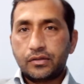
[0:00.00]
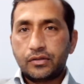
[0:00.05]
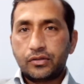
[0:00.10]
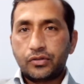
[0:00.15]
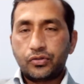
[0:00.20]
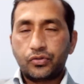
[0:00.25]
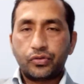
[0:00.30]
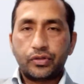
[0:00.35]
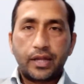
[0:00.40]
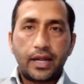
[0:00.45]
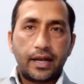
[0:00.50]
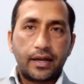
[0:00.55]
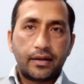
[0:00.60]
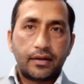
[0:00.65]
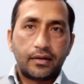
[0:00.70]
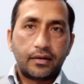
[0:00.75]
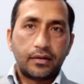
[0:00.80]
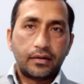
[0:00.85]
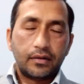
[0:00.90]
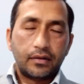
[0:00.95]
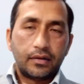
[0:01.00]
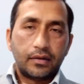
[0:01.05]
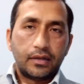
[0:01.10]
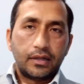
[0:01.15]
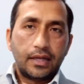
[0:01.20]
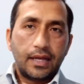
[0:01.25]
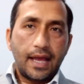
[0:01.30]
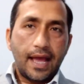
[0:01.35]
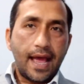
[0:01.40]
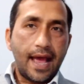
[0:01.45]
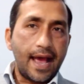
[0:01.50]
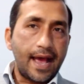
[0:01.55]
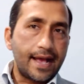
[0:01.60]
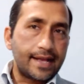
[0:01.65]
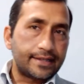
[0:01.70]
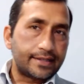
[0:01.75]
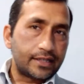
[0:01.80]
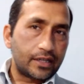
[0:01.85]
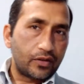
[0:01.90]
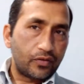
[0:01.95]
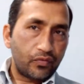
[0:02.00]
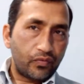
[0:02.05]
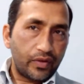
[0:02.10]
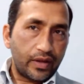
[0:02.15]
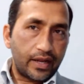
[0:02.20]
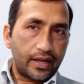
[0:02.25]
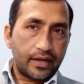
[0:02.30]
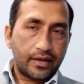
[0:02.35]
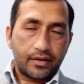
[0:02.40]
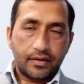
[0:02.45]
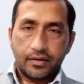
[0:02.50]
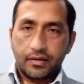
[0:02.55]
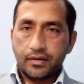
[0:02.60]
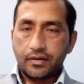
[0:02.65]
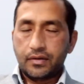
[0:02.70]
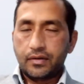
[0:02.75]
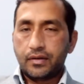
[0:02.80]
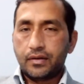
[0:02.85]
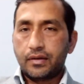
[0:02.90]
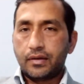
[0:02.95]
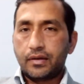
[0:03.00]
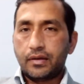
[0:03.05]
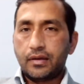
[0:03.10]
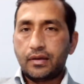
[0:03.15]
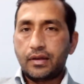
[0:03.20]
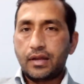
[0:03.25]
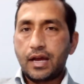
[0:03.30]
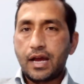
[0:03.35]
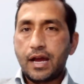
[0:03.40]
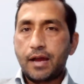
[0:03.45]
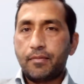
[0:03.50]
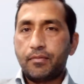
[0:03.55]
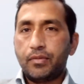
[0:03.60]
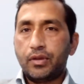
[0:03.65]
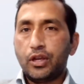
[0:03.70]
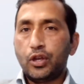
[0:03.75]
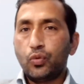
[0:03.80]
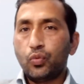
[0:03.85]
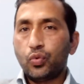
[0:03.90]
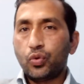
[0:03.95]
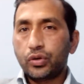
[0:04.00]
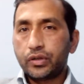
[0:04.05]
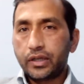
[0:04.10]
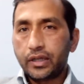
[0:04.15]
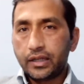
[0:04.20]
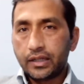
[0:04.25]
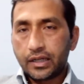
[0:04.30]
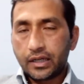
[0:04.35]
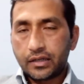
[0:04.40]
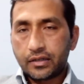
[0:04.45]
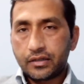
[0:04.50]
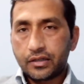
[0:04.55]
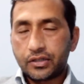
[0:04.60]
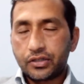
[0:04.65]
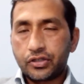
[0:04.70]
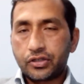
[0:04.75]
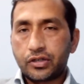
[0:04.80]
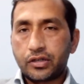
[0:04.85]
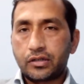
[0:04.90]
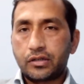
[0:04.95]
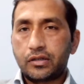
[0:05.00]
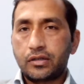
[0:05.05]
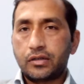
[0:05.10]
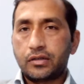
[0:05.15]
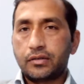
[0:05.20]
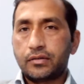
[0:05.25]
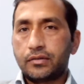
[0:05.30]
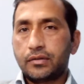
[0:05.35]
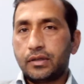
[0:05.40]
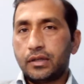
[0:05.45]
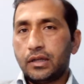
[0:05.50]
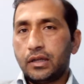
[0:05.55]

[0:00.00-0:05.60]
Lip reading: so that as and when I'm invoking that constructor,